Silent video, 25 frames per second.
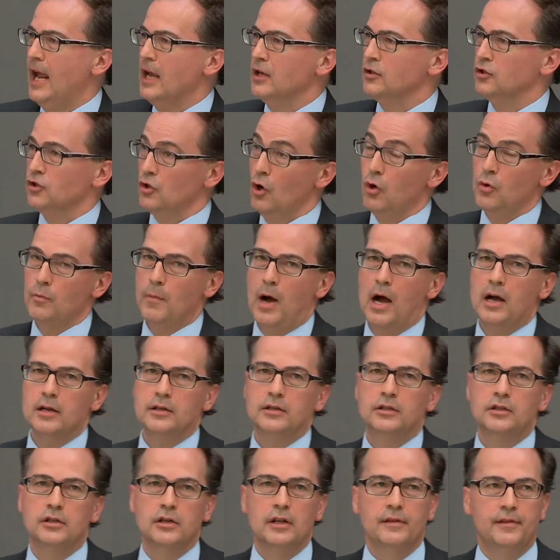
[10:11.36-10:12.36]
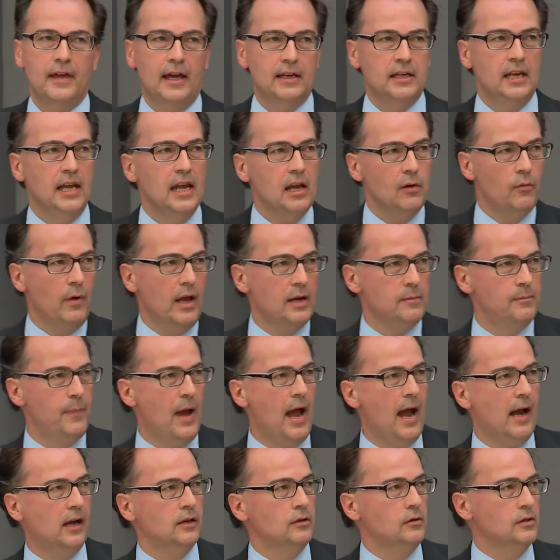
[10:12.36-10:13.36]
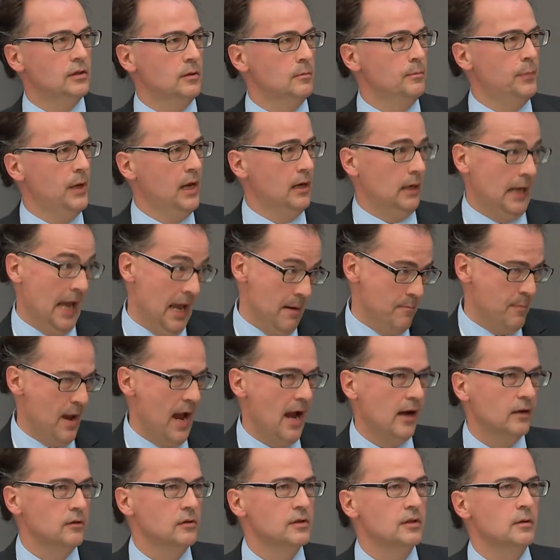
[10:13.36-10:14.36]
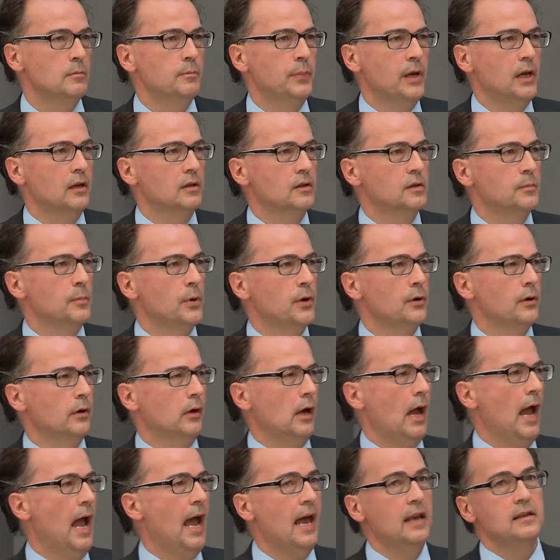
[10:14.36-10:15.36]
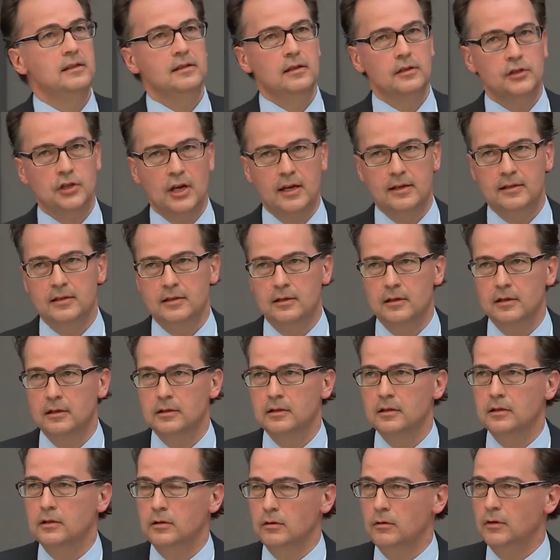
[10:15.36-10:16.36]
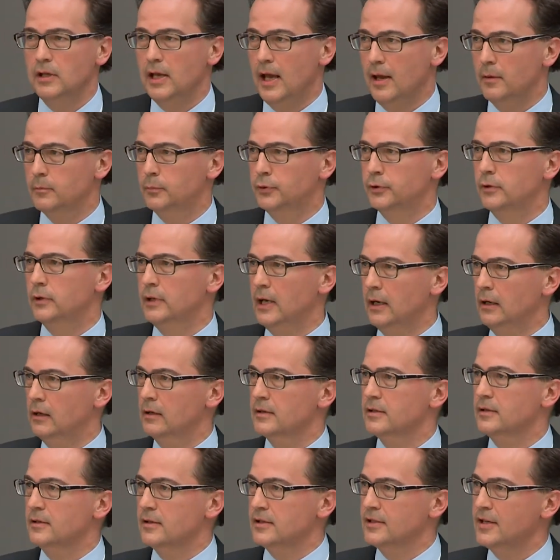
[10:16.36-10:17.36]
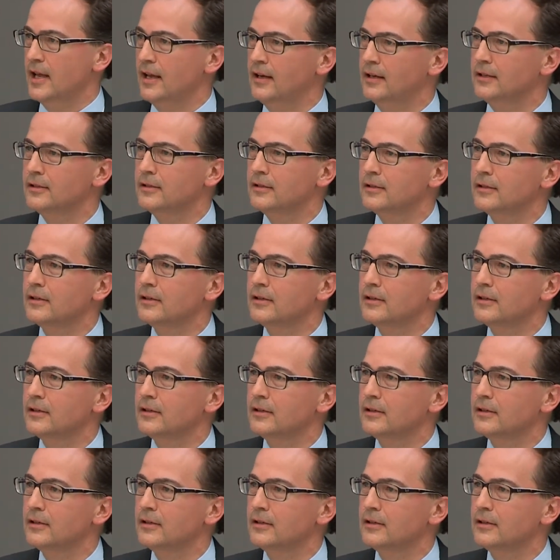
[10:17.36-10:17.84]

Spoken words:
so much that he came back to St. Petersburg and suggested to the Emperor Nicholas II